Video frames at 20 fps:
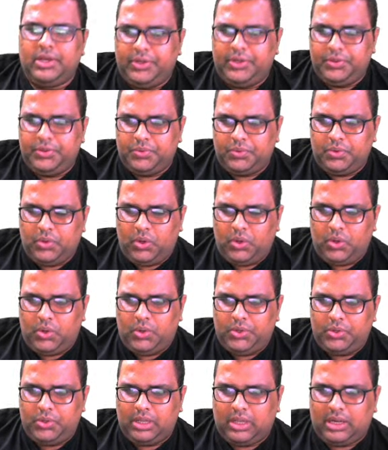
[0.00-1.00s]
you know
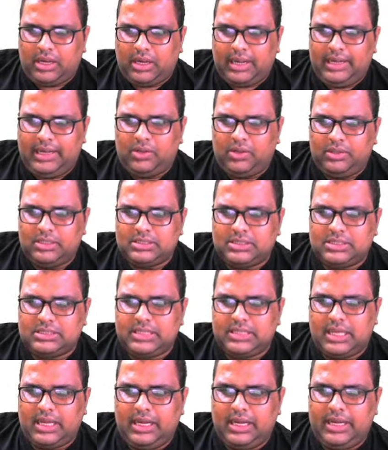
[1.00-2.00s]
you can write down this is
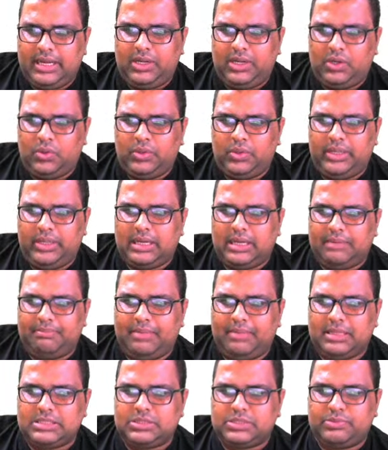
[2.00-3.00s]
n into n
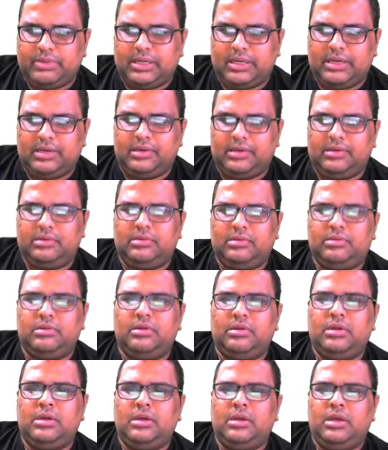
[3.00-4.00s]
plus 1
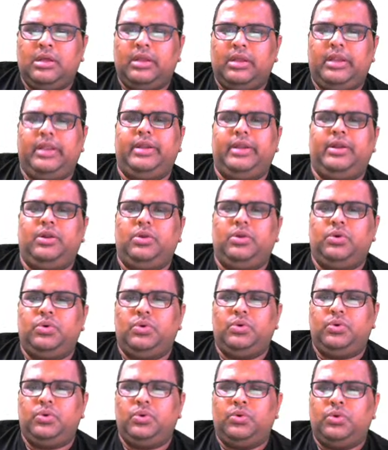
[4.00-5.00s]

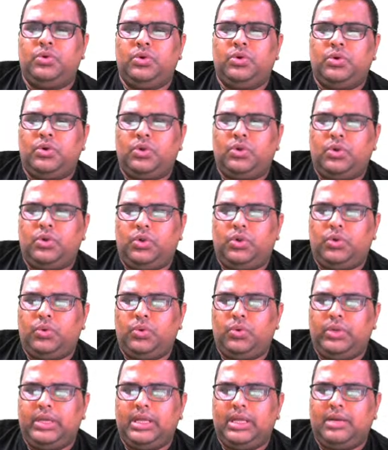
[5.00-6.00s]
into
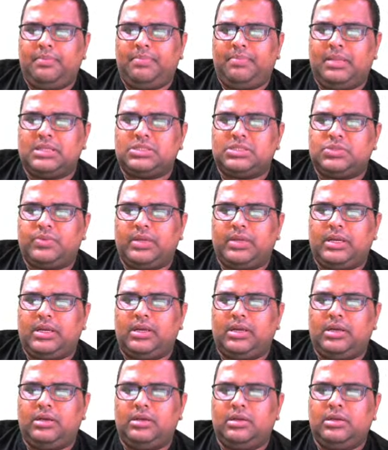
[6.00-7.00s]
2n plus
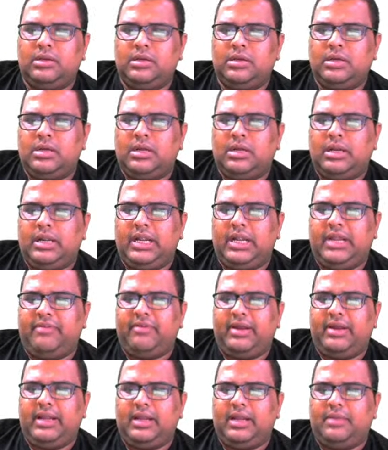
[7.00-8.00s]
1
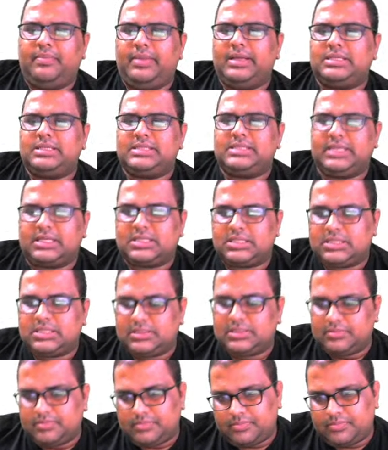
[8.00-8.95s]
divided by 6.